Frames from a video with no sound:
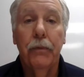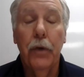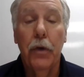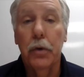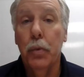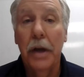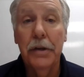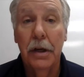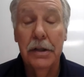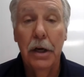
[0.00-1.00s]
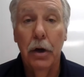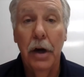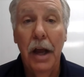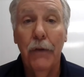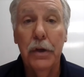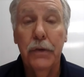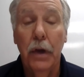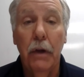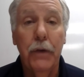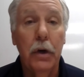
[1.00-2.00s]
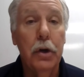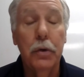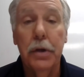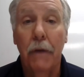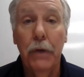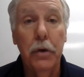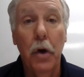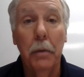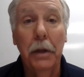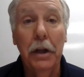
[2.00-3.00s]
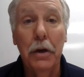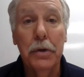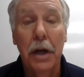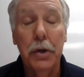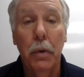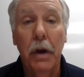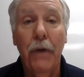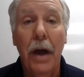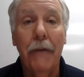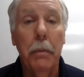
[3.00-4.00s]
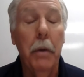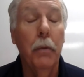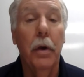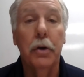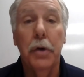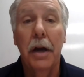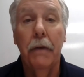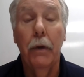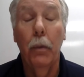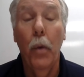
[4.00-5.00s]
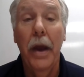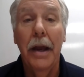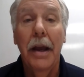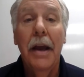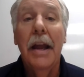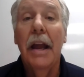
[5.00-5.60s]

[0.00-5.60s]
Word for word: for those residents here in Evansville, if you're using if you normally use I-25, you might want to try a different way.